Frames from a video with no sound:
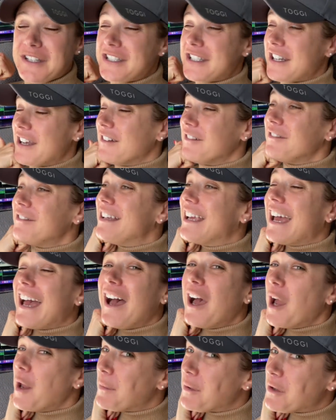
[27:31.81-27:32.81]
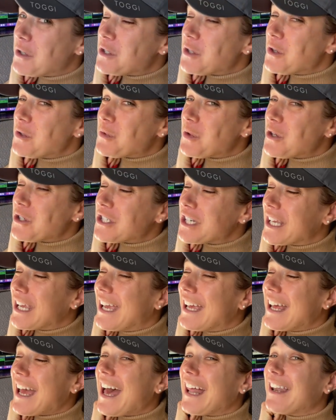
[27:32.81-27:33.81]
So yeah, hope you enjoyed watching
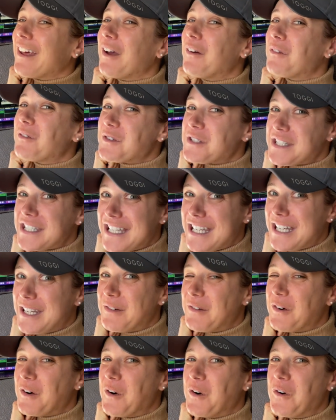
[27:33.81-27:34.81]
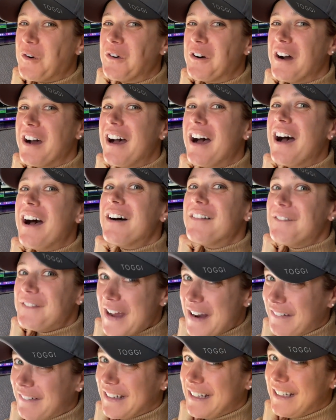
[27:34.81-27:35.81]
it, and I will see you all
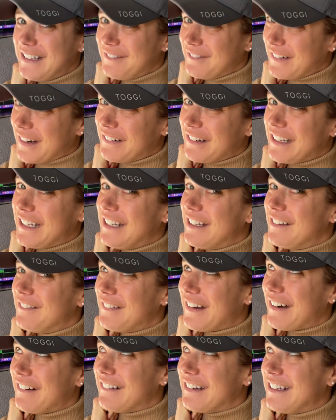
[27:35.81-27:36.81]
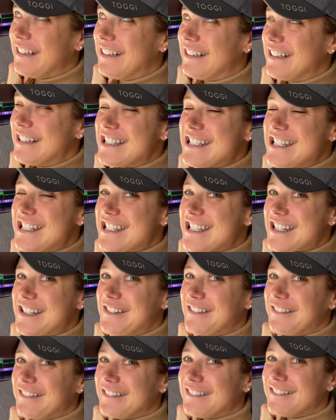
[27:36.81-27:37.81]
very, very, very
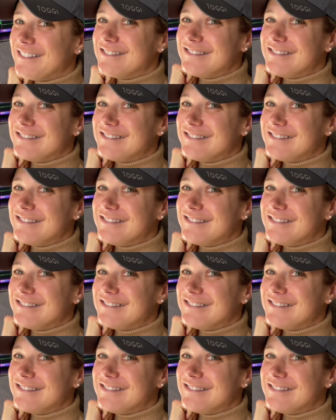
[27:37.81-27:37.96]
soon.